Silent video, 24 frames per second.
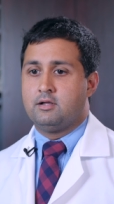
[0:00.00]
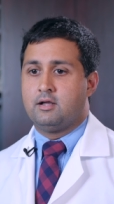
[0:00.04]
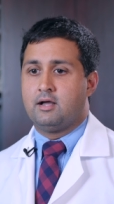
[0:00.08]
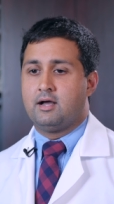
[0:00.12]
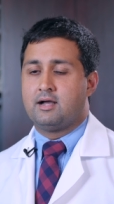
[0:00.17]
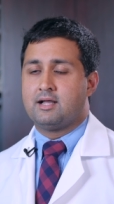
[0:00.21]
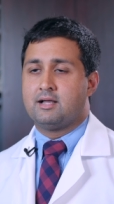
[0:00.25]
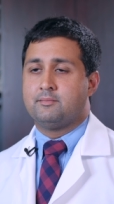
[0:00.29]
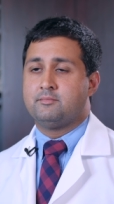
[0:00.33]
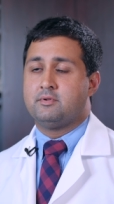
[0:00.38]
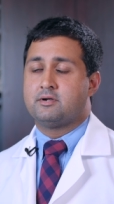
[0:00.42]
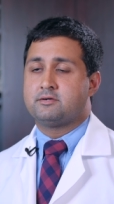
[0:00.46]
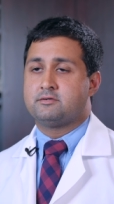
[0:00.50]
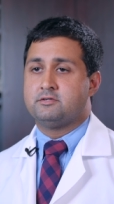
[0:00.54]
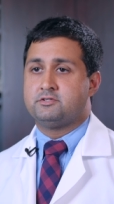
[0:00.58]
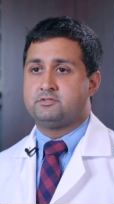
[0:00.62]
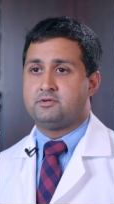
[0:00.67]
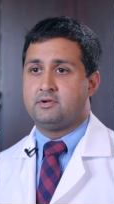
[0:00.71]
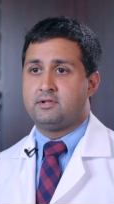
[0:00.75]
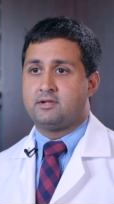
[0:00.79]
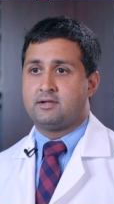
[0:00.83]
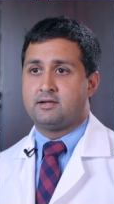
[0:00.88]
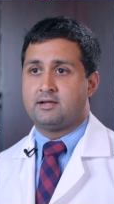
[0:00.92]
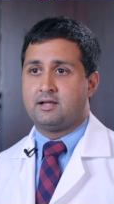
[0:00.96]
Hi, I'm Doctor
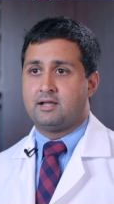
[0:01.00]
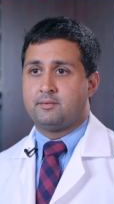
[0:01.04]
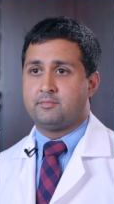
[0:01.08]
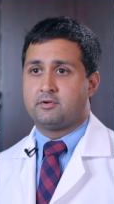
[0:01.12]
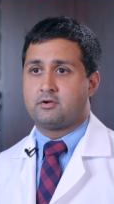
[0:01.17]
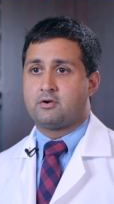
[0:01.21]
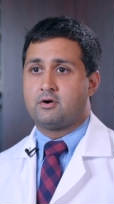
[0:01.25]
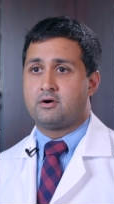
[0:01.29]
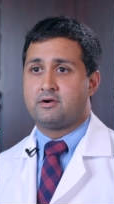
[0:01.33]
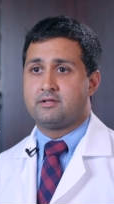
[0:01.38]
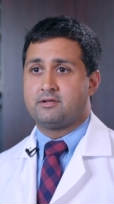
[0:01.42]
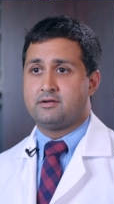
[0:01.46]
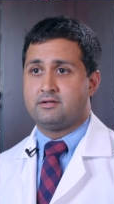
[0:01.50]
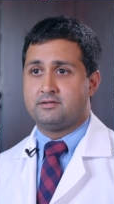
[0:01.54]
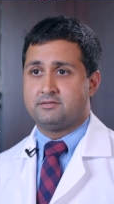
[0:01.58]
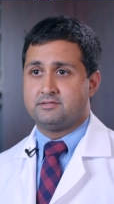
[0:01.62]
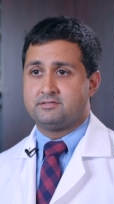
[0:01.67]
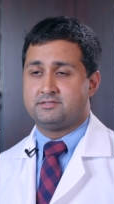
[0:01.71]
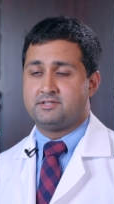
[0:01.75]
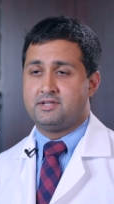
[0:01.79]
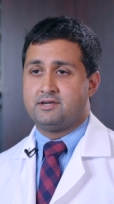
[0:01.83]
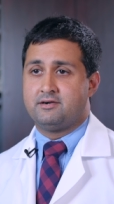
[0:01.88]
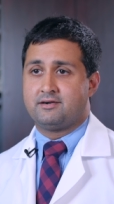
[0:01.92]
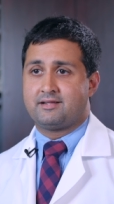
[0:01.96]
Trikha. I'm a
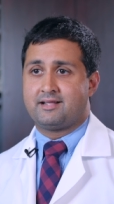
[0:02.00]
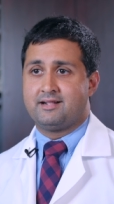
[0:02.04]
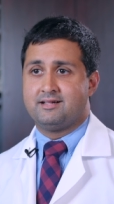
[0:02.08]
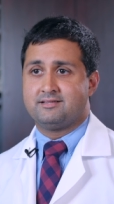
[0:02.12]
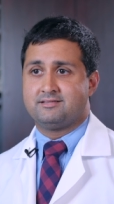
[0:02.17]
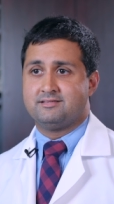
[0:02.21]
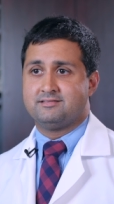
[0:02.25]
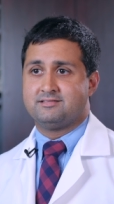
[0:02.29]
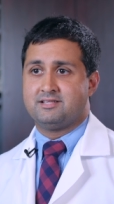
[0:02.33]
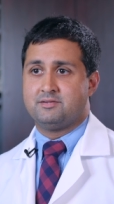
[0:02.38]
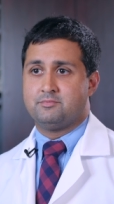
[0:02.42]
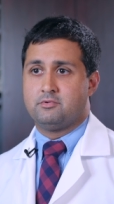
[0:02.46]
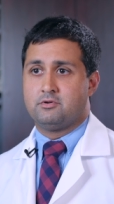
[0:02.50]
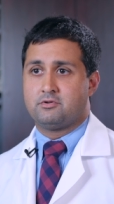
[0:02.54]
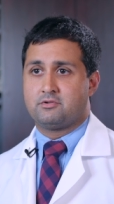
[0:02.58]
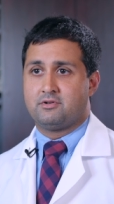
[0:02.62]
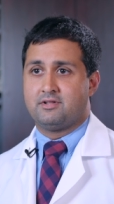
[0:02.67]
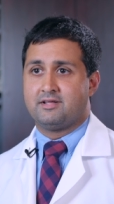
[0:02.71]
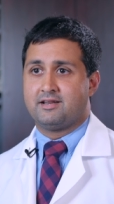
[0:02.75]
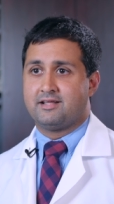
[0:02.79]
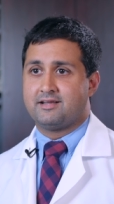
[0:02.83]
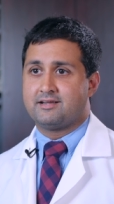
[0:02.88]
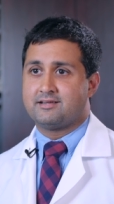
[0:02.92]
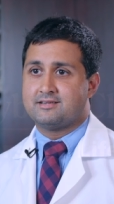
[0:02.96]
cardiologist here at Kelsey-Seybold
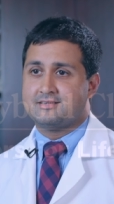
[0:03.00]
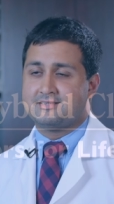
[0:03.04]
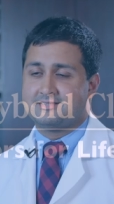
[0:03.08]
Clinic.